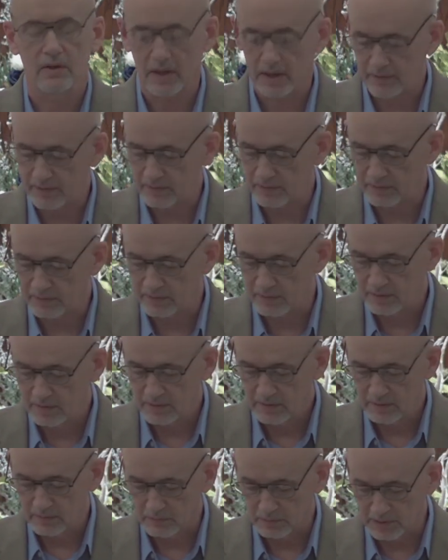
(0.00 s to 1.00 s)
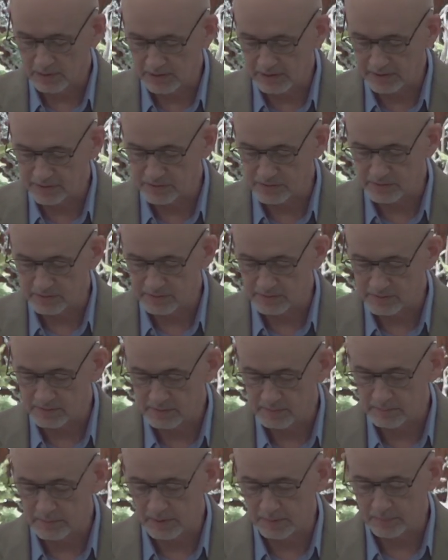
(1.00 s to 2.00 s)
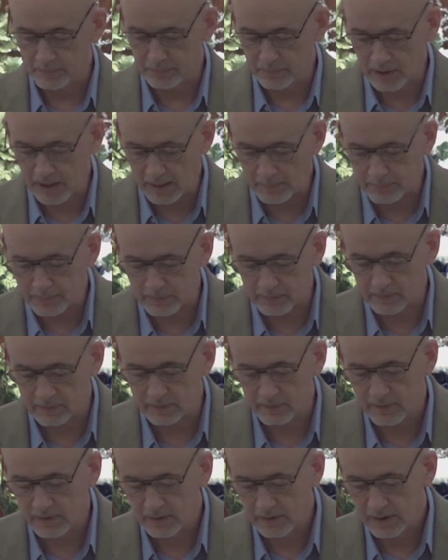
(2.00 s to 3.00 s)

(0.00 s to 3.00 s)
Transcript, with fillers: other religions, but proper